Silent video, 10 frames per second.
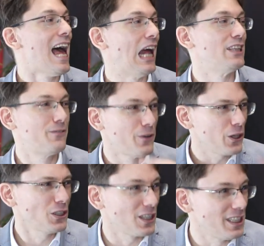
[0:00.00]

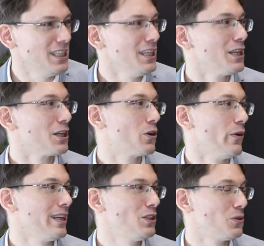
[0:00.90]
adversely
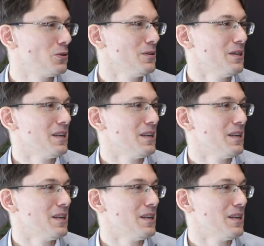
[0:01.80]
going to